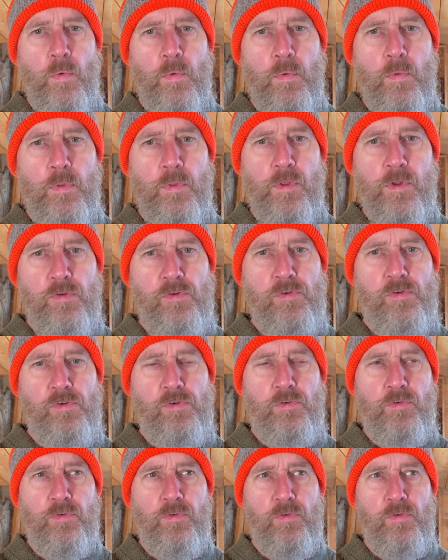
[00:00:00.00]

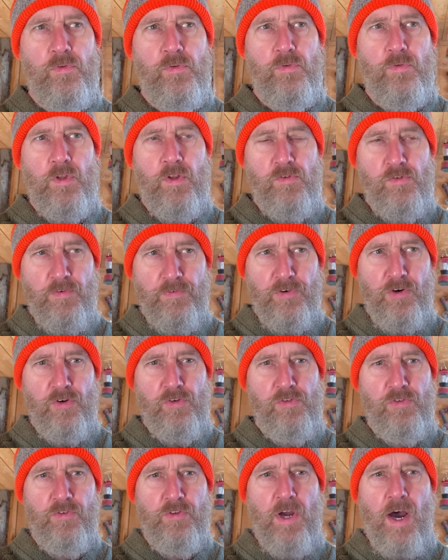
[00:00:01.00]
This is the
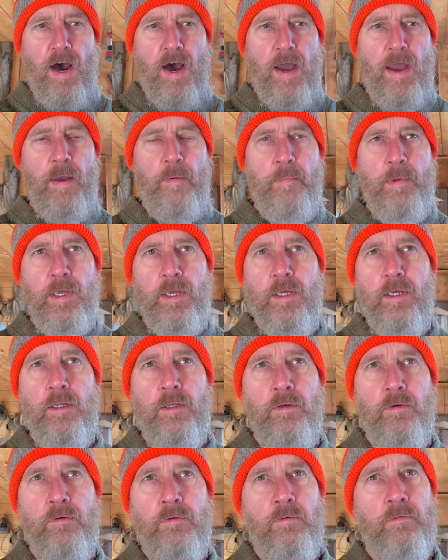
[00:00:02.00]
first time
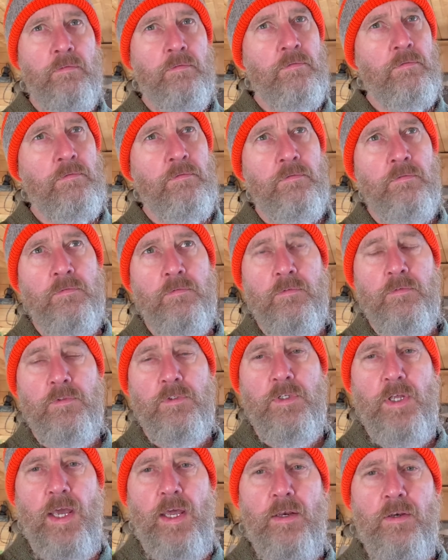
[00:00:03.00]
in
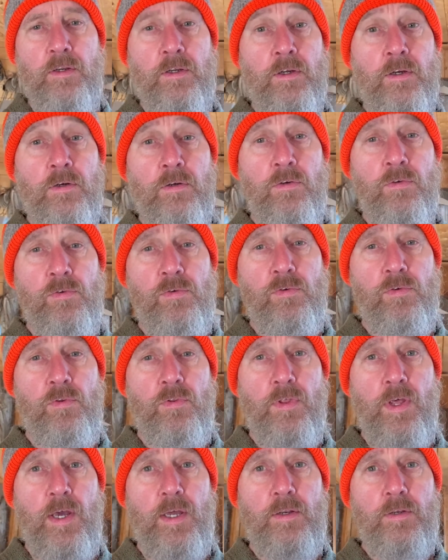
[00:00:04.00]
10 years
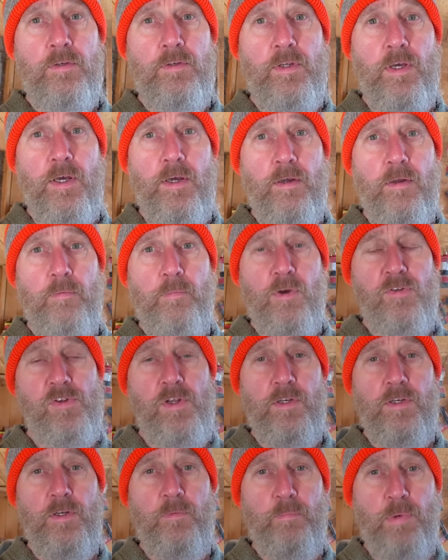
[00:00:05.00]
that my
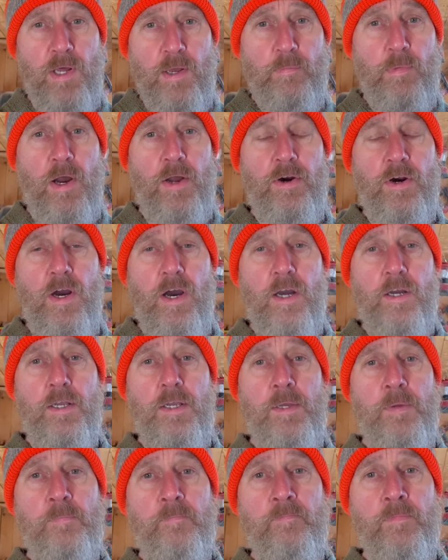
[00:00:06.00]
son didn't play minor hockey.
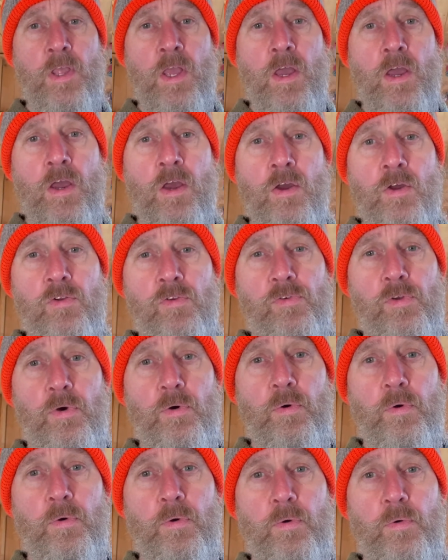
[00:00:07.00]

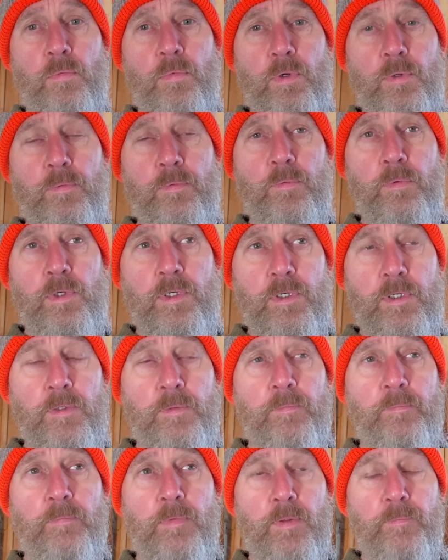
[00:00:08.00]
So we
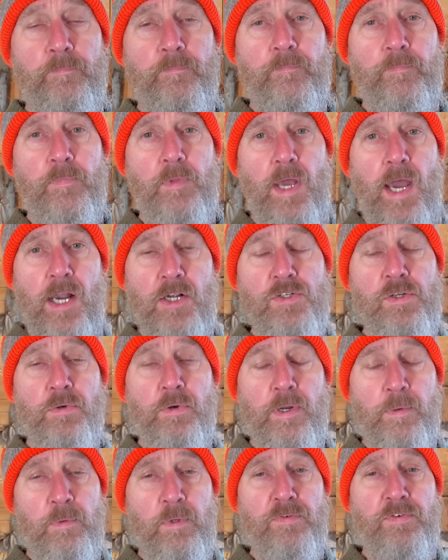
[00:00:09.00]
actually were
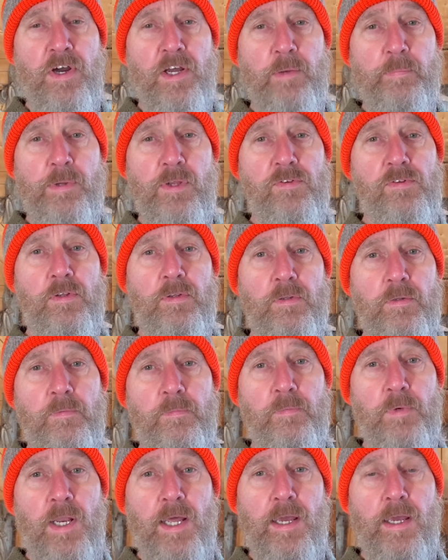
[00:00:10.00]
able to find a piece of
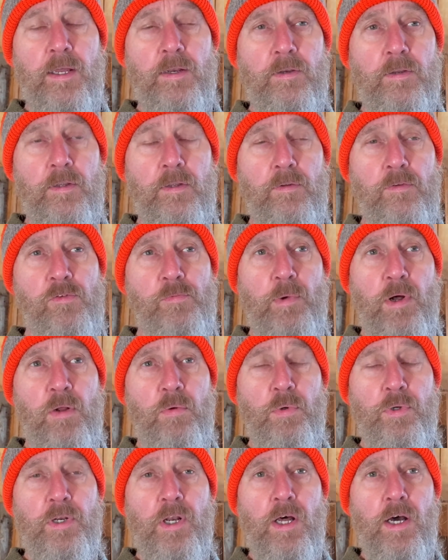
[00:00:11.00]
land, a small
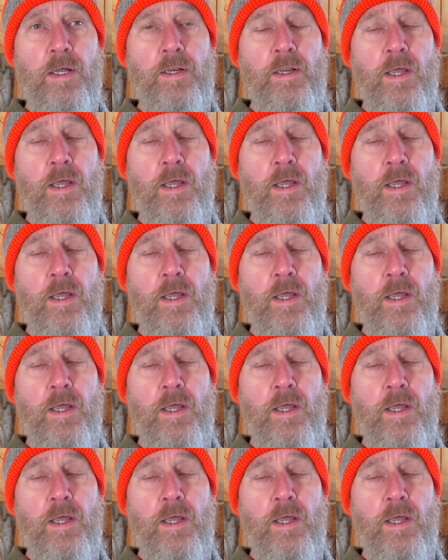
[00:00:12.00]
woodlot,